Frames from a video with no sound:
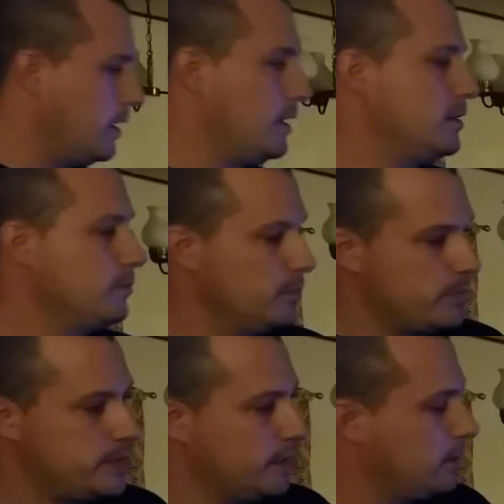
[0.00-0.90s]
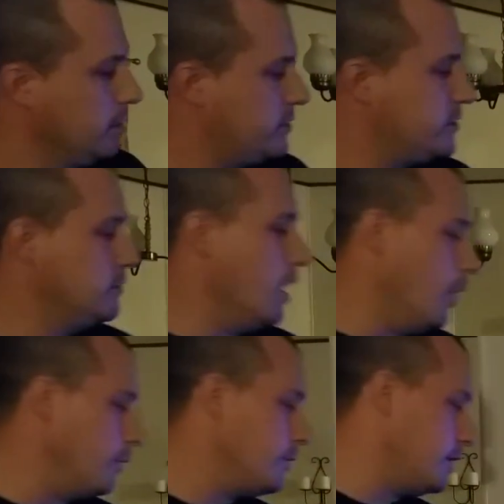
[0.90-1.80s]
In particular to
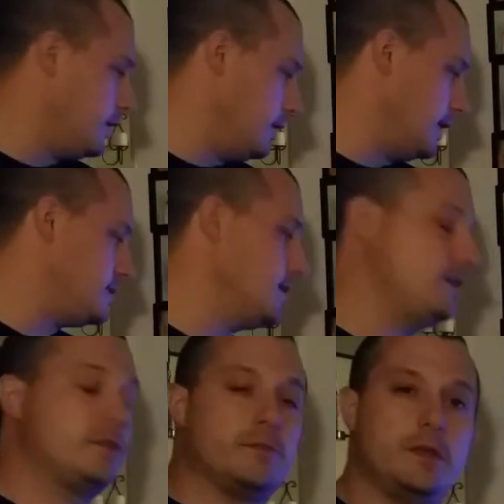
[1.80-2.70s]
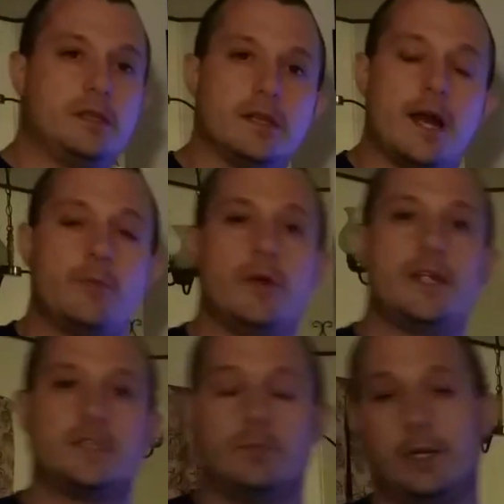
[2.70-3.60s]
note, in 1993
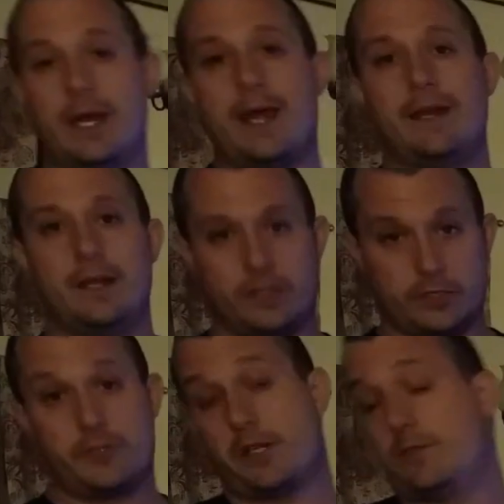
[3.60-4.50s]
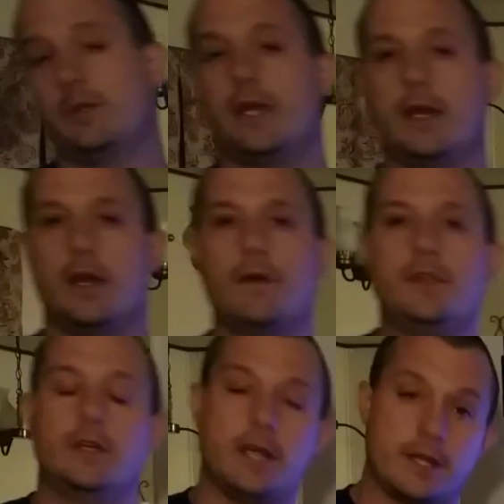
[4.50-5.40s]
collaboration began and the construction began of
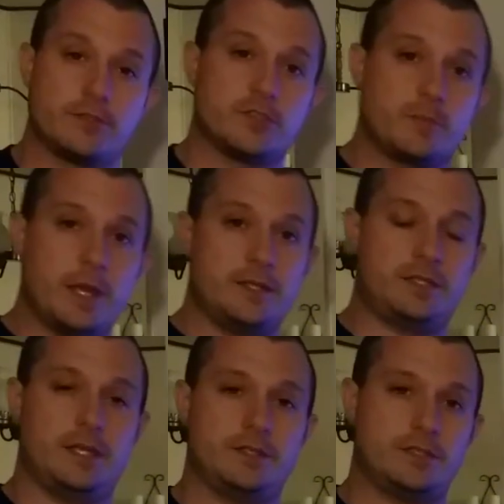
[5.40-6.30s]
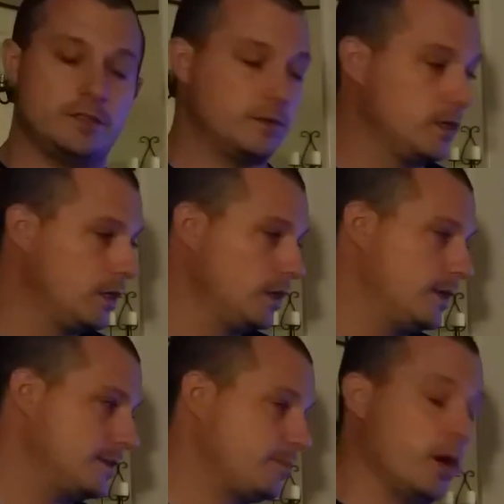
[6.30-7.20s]
the International Space Station.
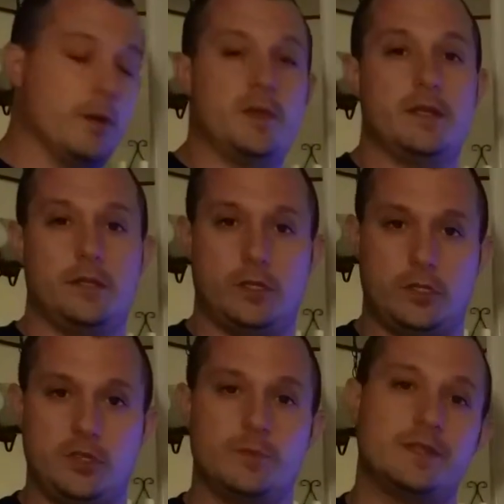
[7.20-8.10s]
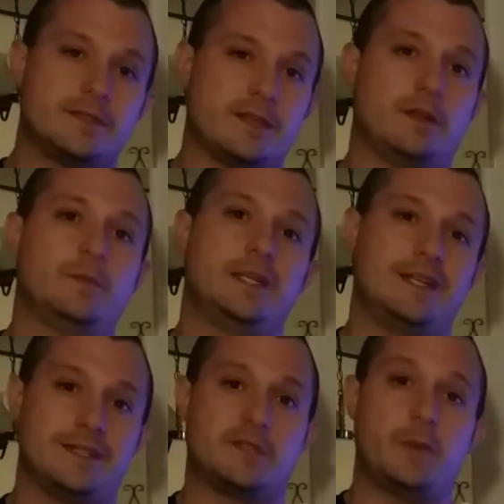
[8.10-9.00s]
It's a permanent human settlement
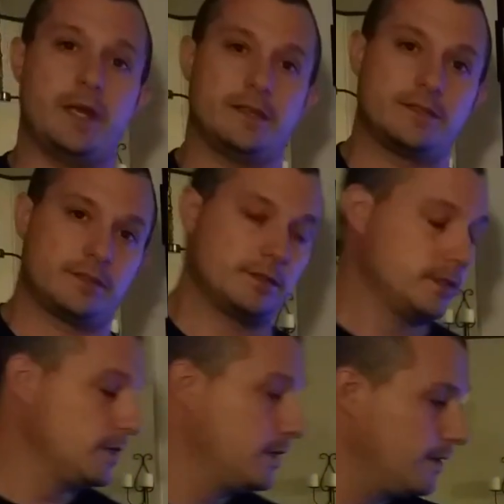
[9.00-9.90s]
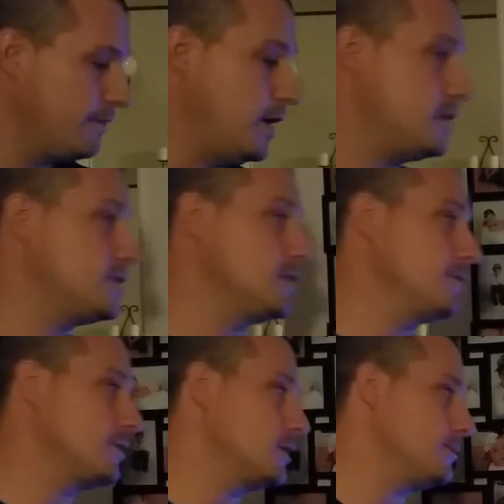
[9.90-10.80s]
in space. Very
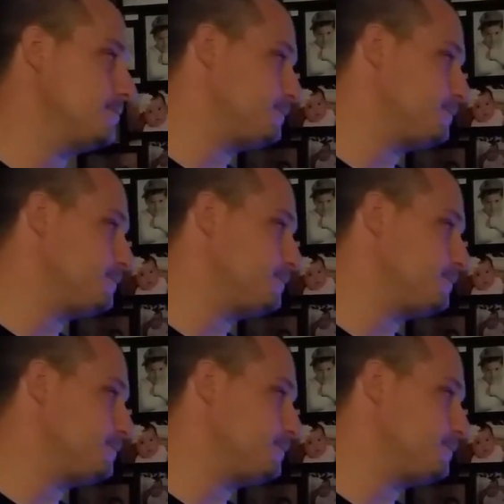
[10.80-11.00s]
significant.